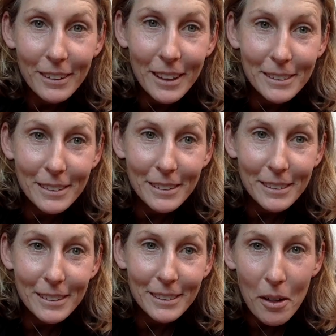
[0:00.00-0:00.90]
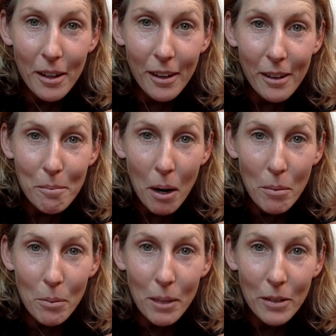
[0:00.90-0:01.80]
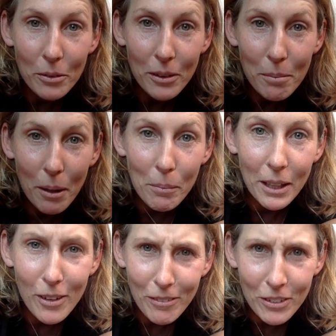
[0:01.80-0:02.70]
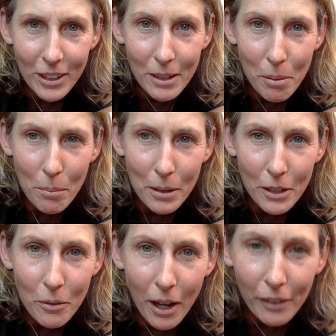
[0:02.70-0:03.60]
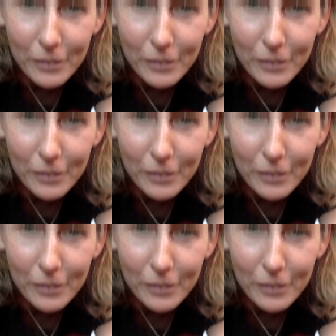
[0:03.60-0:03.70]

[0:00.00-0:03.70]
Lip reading: Let's test out the marble maze with the puppy. You haven't seen the puppy in a while,